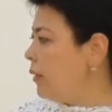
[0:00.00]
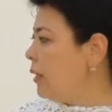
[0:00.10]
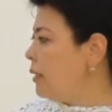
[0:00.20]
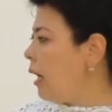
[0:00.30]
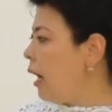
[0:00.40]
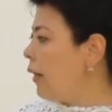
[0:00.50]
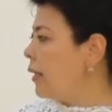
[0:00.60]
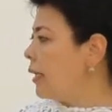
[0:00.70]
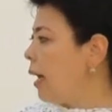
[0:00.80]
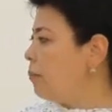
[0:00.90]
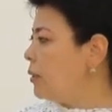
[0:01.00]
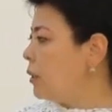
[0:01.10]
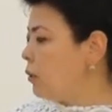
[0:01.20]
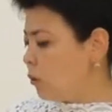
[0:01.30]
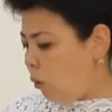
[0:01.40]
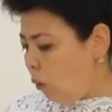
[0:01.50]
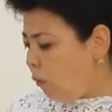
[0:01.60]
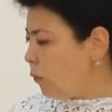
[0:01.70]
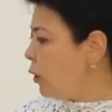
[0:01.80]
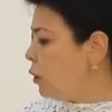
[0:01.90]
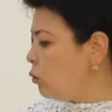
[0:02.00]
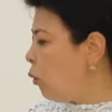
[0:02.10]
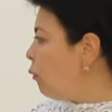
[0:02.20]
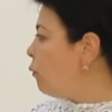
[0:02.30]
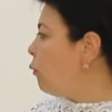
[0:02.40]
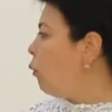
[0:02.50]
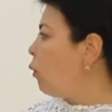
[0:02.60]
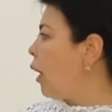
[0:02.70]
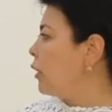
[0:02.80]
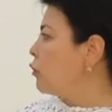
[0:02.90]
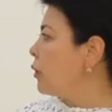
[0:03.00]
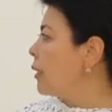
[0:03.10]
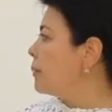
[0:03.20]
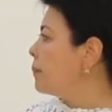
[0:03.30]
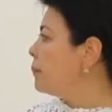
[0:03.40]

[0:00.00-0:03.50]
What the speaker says: These are the capitals of each of four countries.